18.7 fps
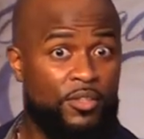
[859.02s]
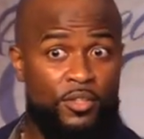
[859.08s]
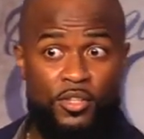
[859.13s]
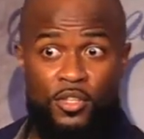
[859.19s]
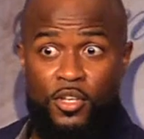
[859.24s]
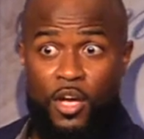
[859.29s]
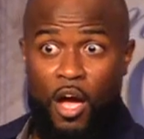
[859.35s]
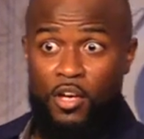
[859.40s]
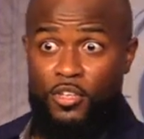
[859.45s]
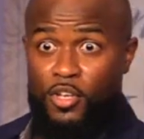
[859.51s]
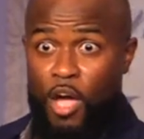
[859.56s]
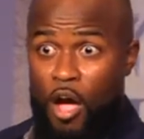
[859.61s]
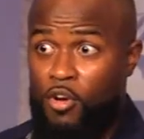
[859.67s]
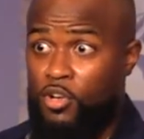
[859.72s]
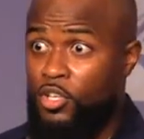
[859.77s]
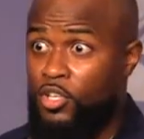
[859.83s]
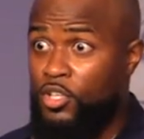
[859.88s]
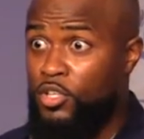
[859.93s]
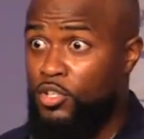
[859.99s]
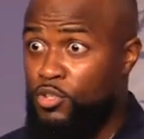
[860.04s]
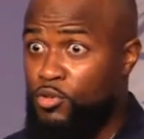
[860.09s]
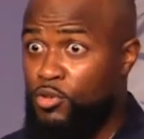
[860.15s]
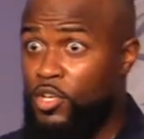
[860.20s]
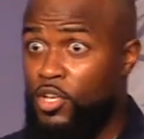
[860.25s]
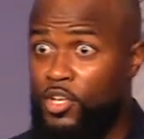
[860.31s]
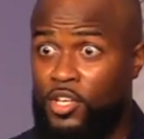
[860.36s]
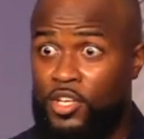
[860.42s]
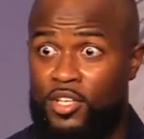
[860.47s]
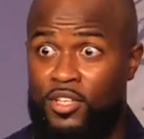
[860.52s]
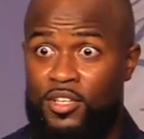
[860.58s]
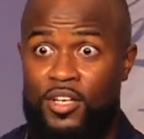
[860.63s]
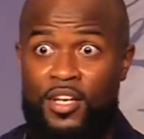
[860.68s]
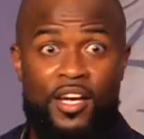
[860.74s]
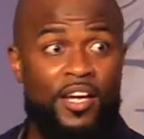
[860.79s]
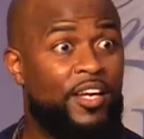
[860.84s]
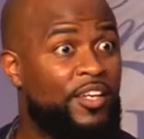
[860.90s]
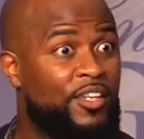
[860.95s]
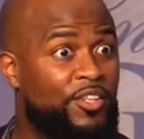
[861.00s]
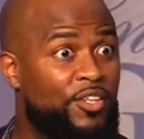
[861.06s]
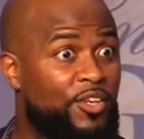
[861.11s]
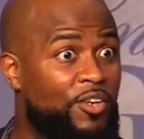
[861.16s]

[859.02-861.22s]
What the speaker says: Y'all good? You good?